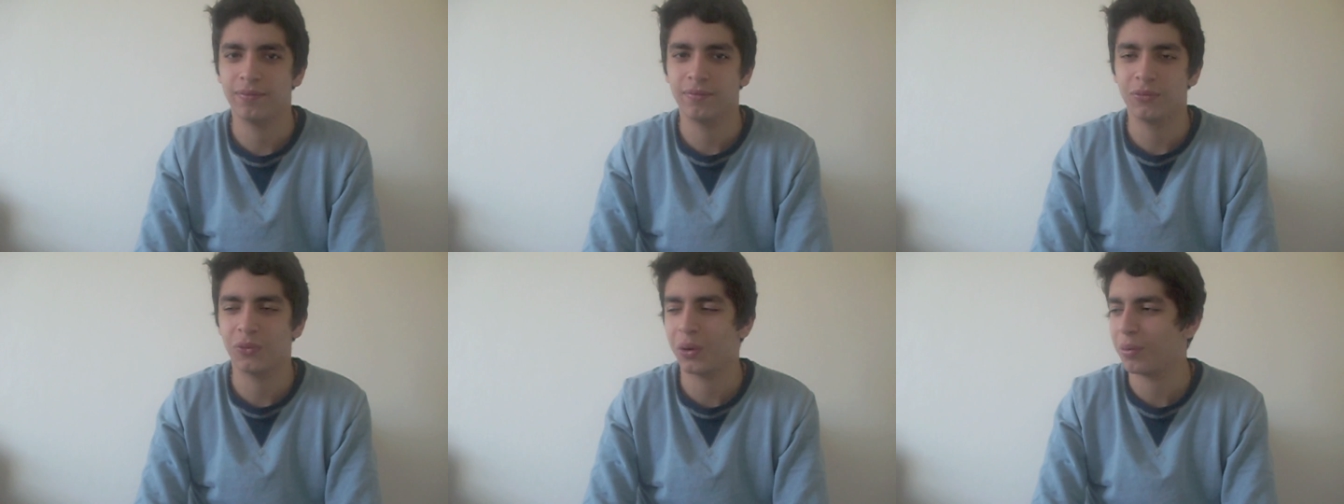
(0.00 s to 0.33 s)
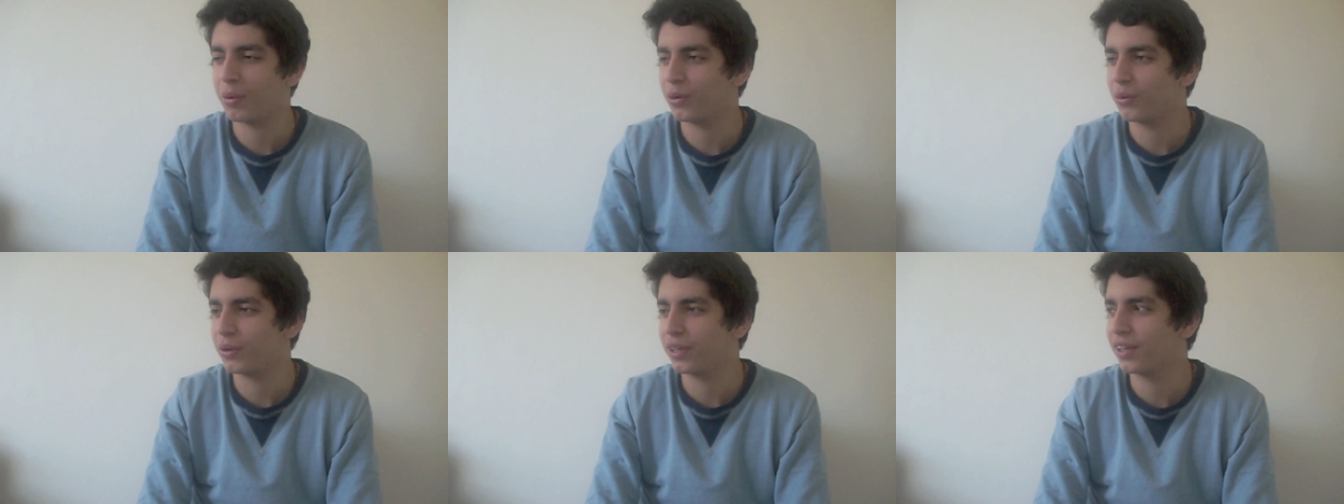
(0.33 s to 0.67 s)
What
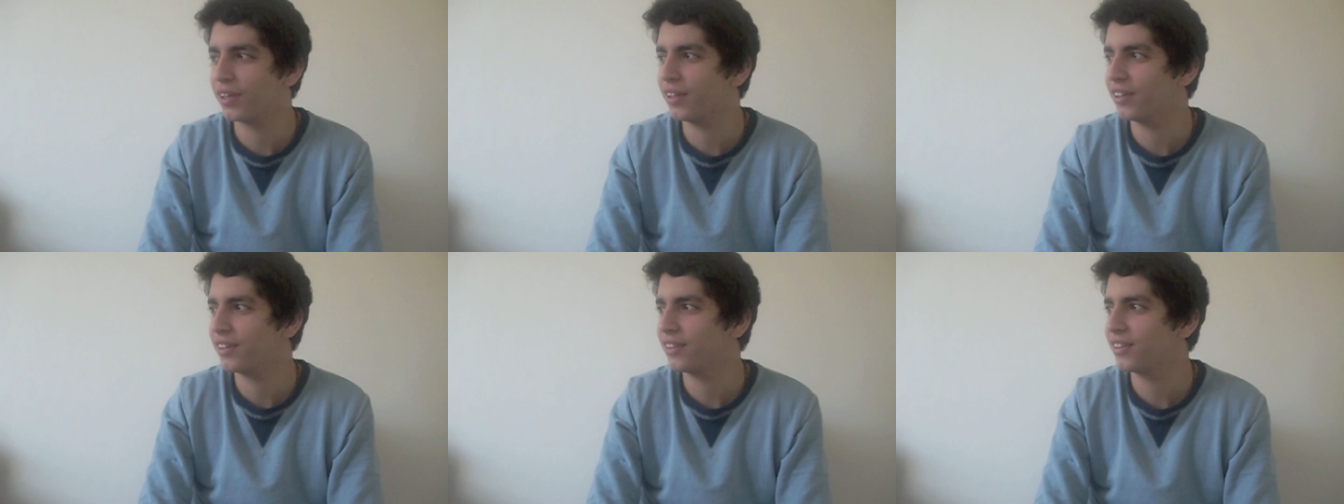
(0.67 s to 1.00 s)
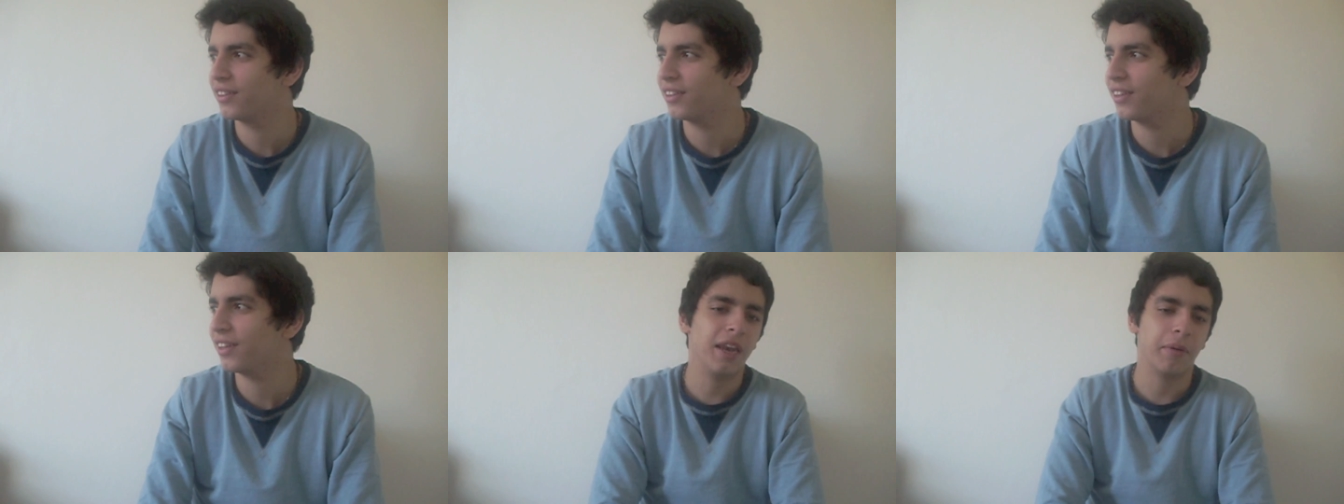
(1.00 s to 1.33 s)
am I doing here?
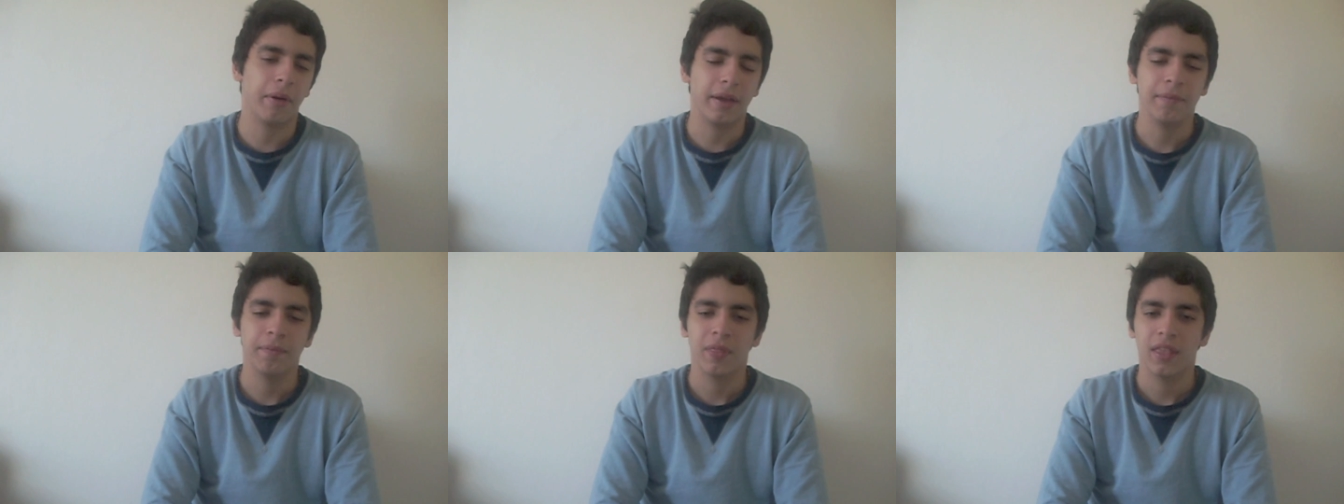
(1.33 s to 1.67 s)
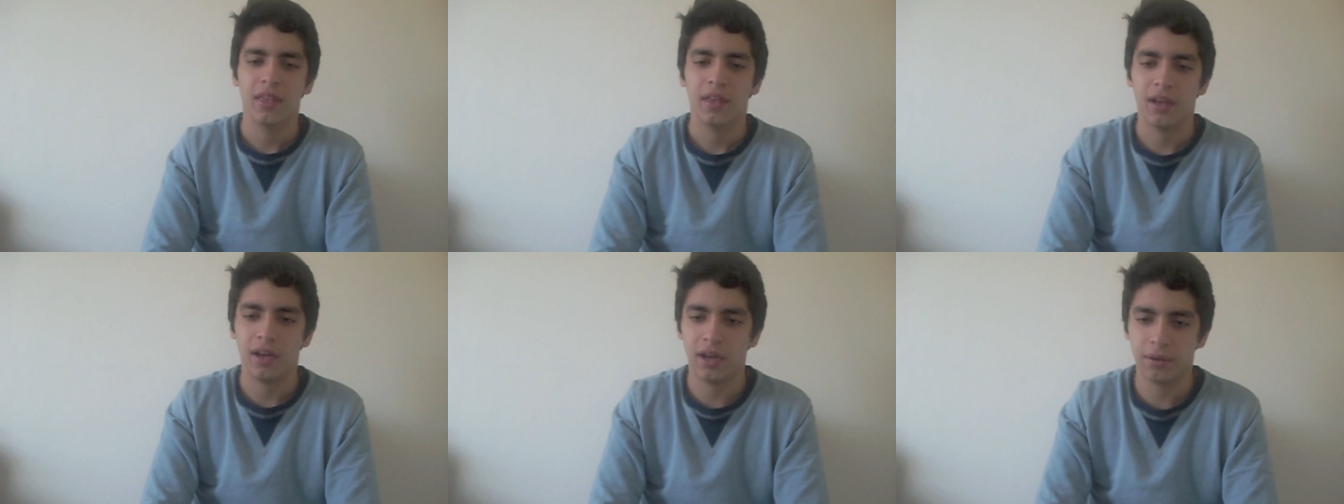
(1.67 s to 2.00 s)
Anyway,
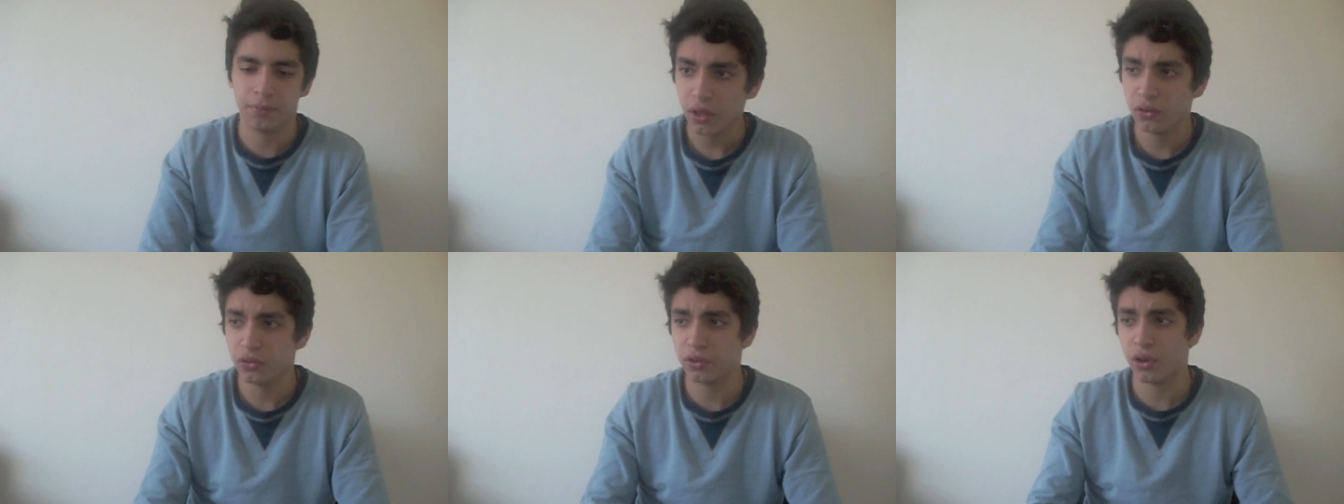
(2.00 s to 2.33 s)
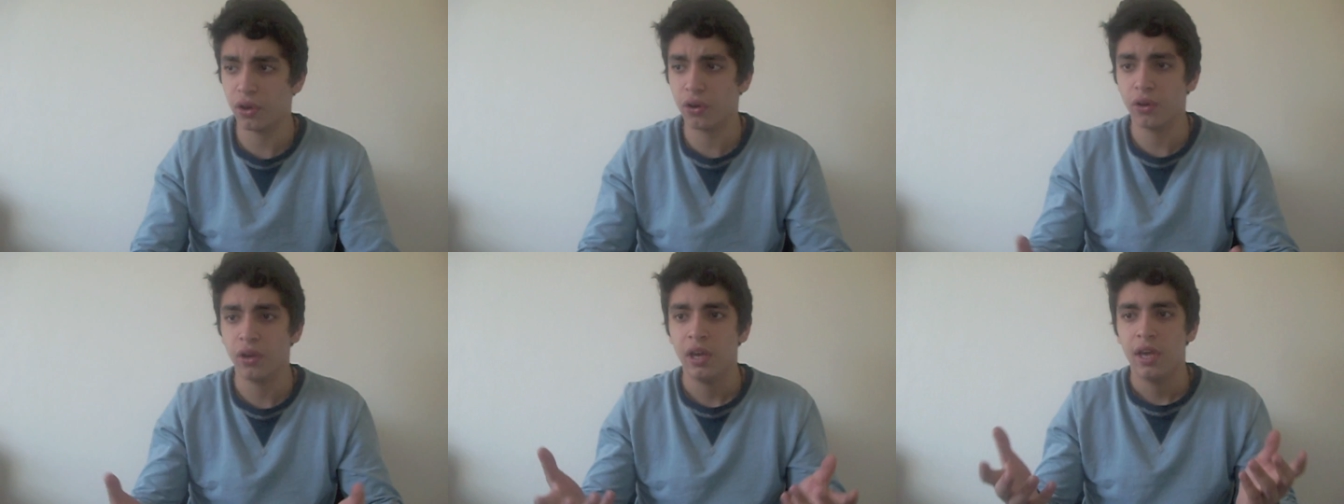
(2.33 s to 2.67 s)

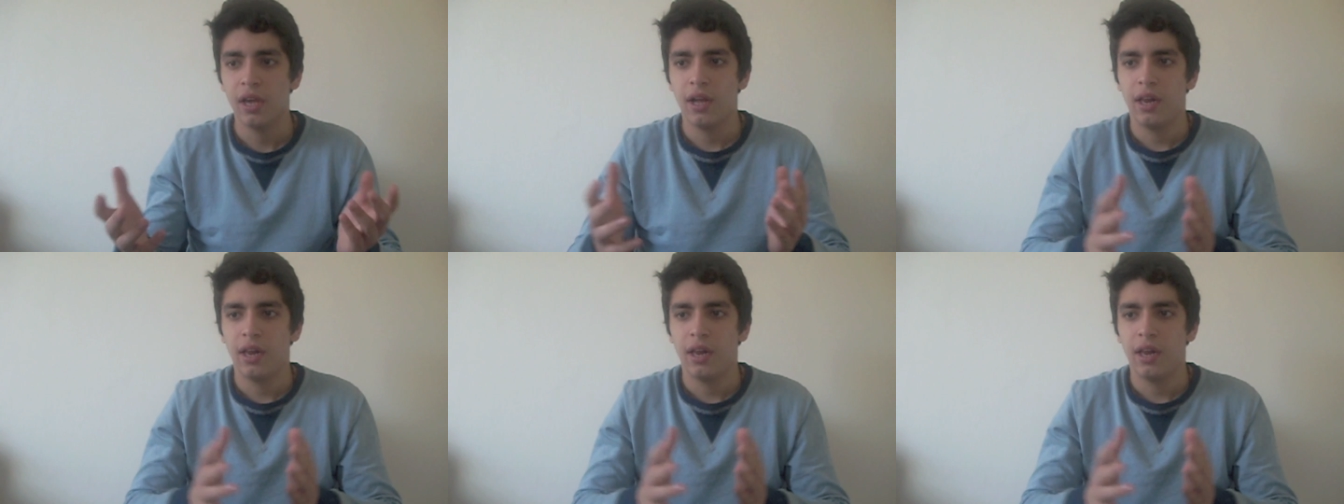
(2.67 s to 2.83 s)
so